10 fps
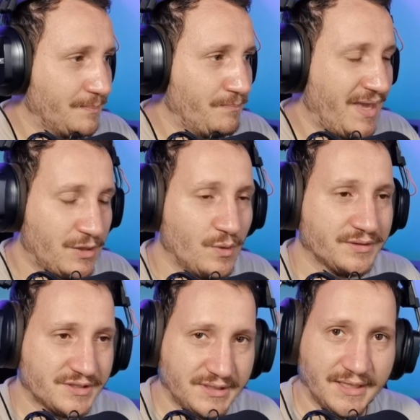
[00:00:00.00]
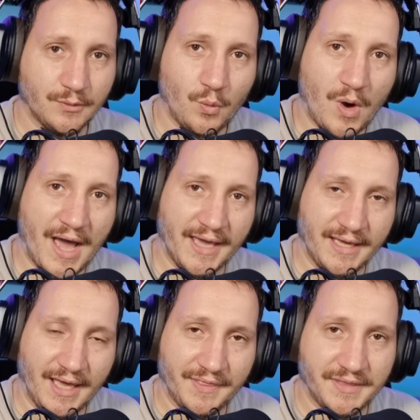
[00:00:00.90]
make you understand
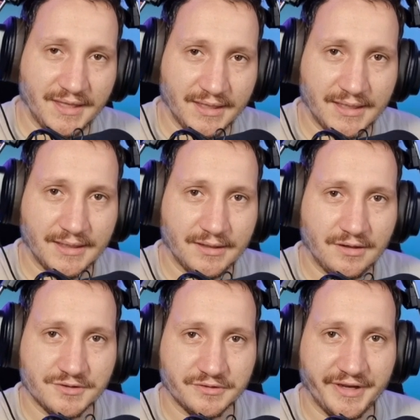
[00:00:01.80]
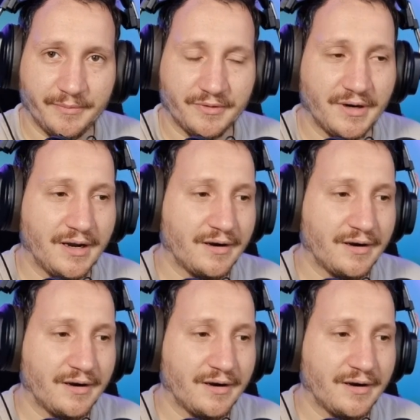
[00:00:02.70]
why I think console gamers